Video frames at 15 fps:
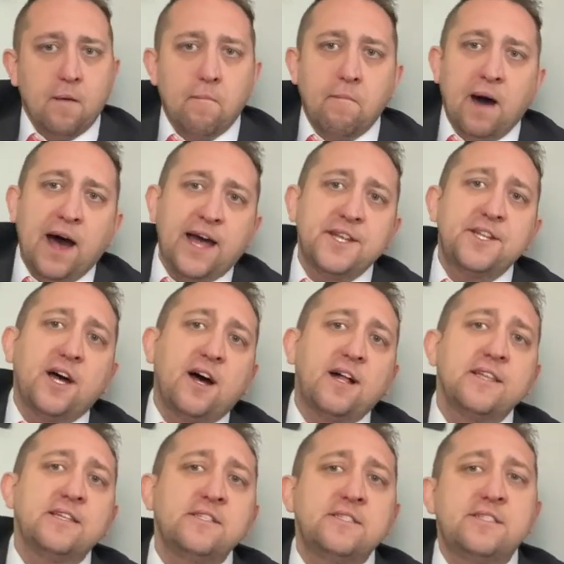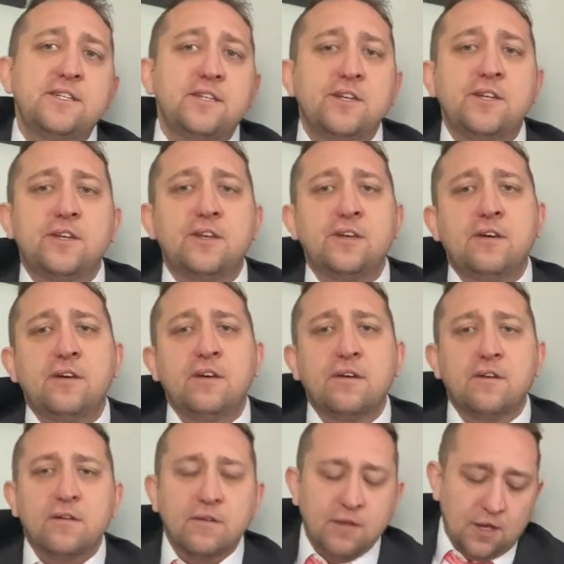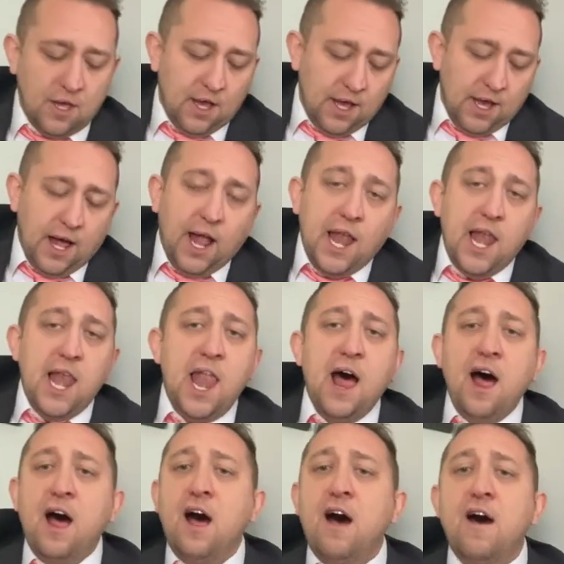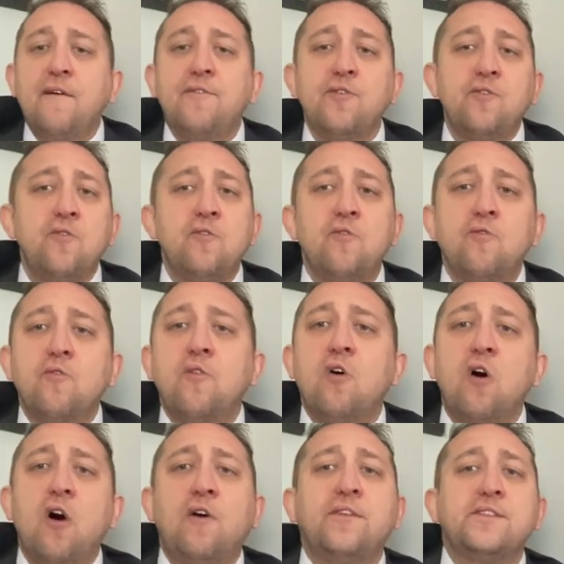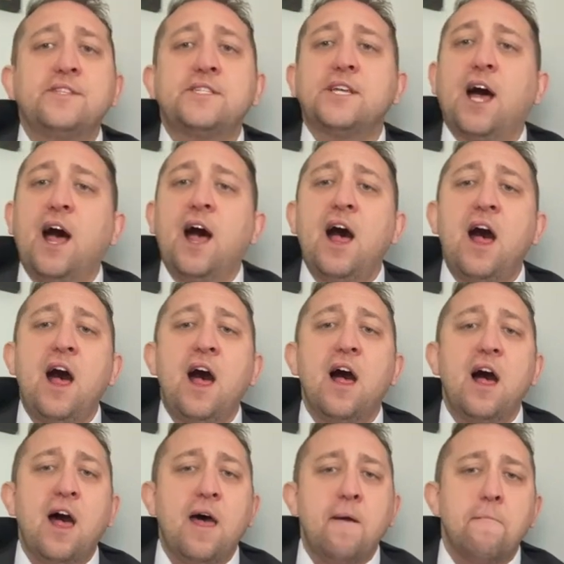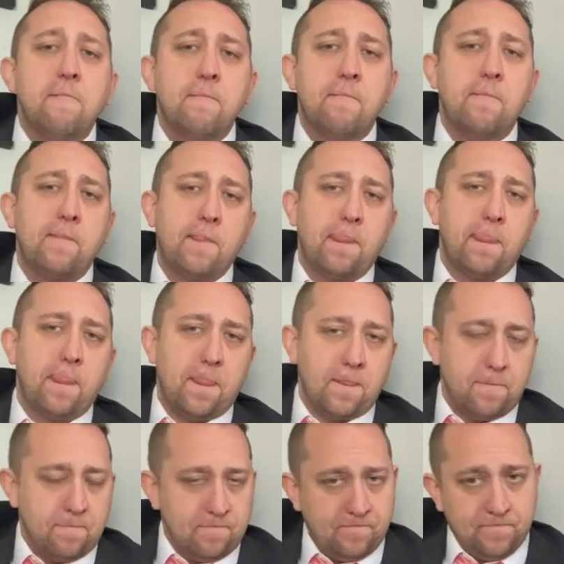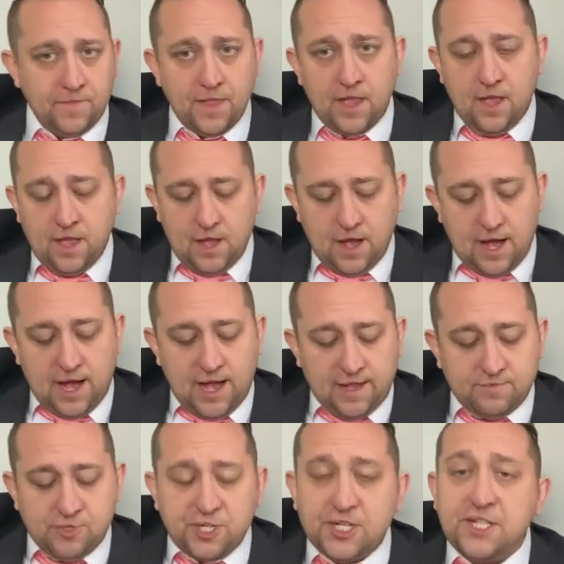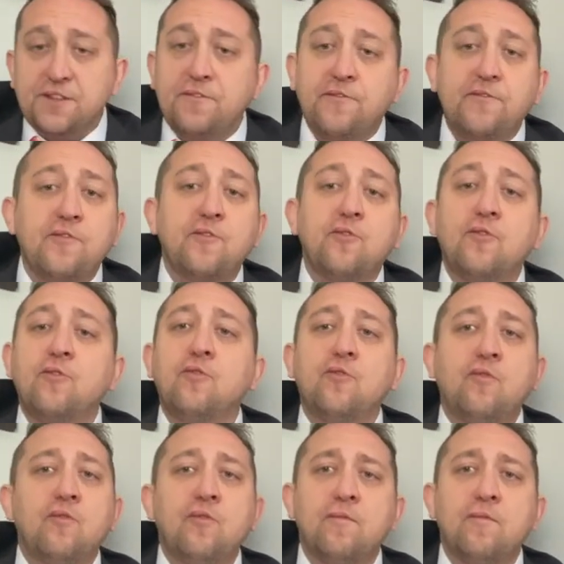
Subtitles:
My darling dear, love you all the time. I'm just a fool